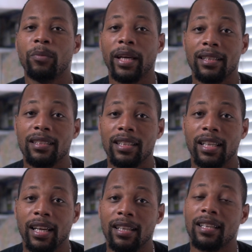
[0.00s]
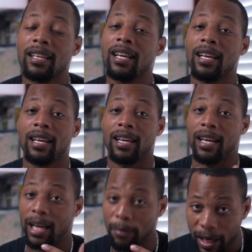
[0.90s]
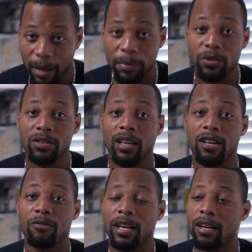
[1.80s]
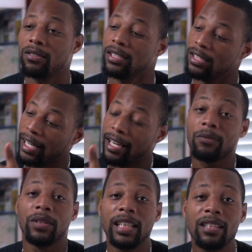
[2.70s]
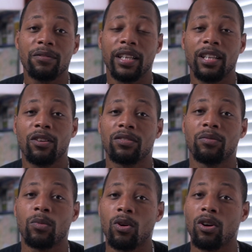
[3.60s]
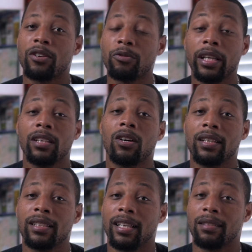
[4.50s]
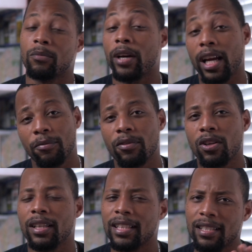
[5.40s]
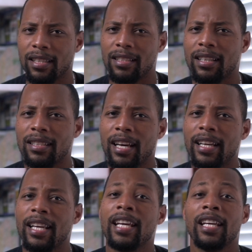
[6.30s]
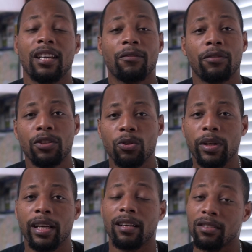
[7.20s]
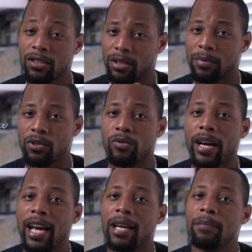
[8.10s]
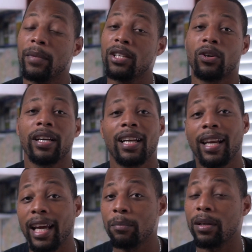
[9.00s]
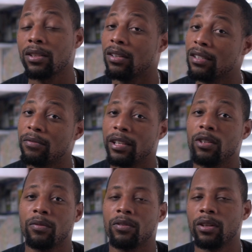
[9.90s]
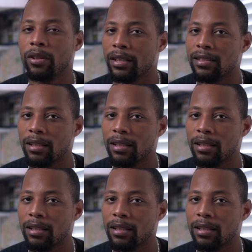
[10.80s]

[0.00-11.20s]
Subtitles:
you made it to the end. I'm happy you stuck around. Check out these videos for more great content, more helpful content just like that. If you're new here, subscribe. Make sure to hit a like button on this video if you learned